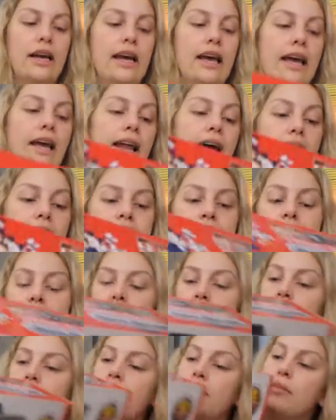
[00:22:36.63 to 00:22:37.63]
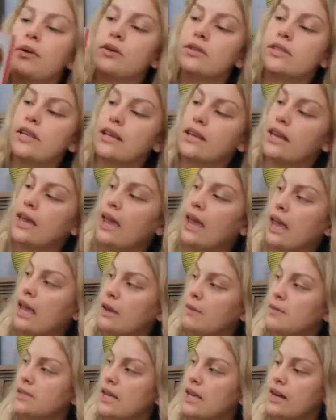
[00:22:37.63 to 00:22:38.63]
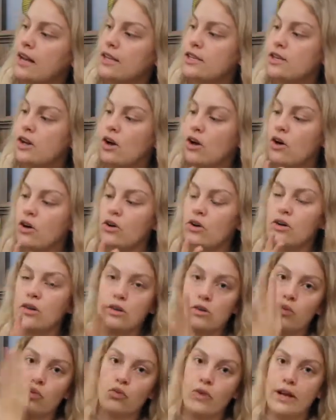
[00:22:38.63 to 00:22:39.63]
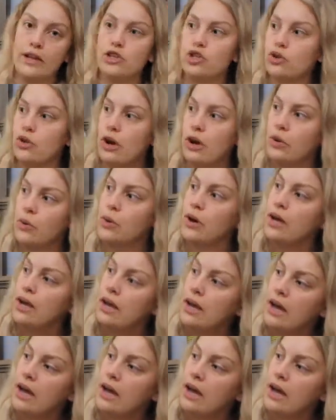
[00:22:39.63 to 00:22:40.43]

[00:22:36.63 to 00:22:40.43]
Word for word: It has 80 built-in games and it's all retro.